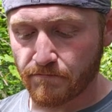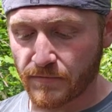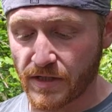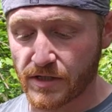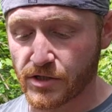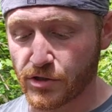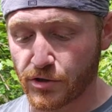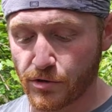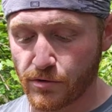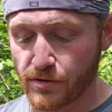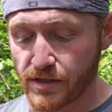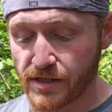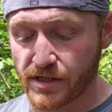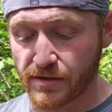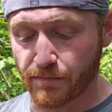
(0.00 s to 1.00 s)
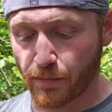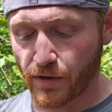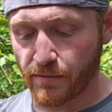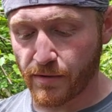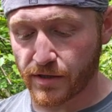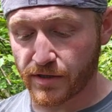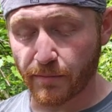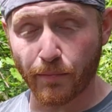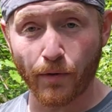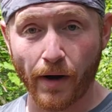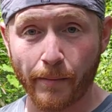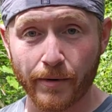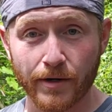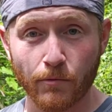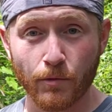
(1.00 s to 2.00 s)
This is pretty much the
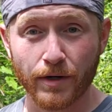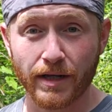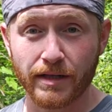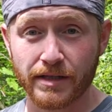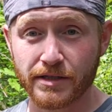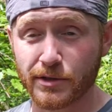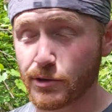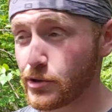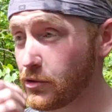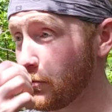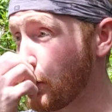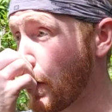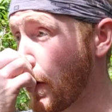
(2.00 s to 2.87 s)
primary one I listen to,